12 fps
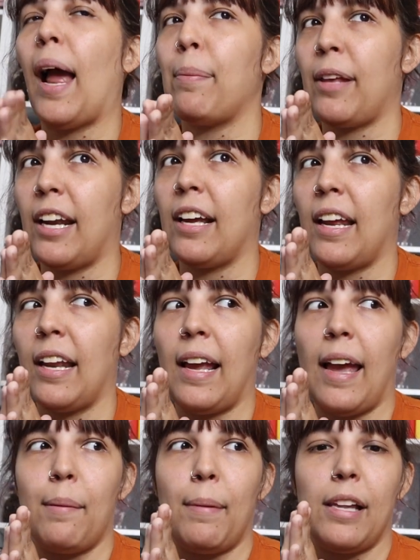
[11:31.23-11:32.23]
I plan on getting
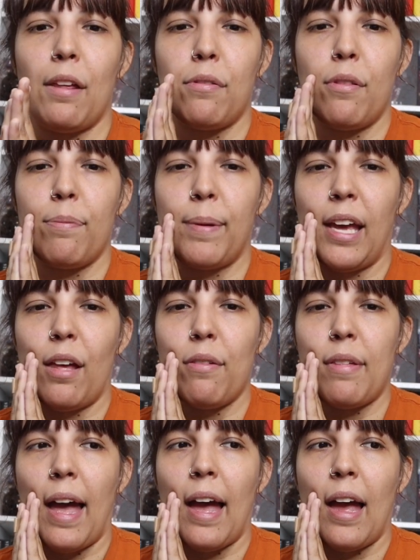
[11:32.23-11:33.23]
ahead in my lessons
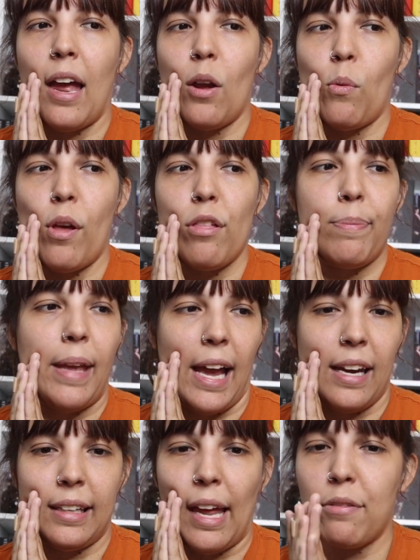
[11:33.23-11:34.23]
because I was
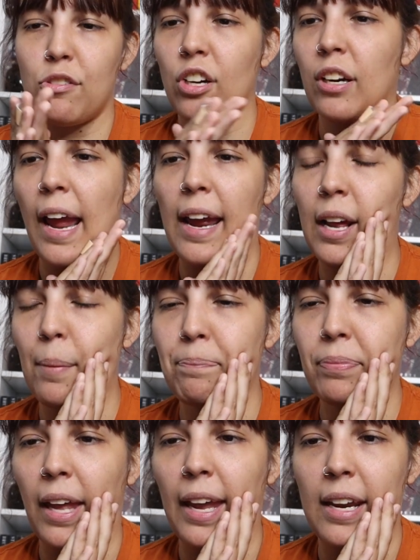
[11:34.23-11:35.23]
behind last year and
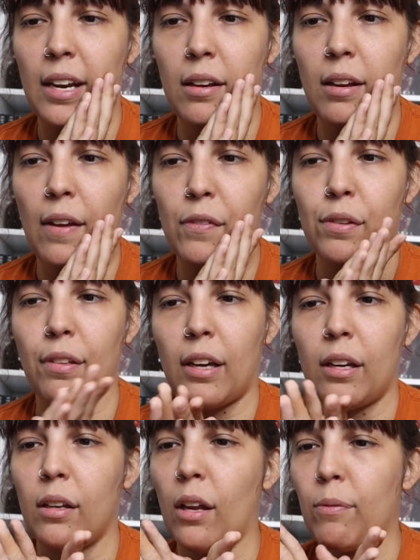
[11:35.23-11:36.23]
I hated every
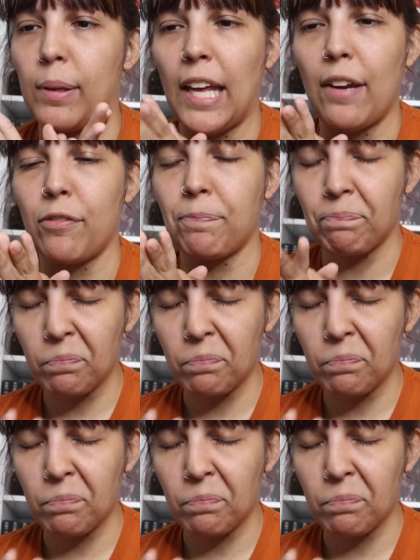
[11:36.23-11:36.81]
second of my life.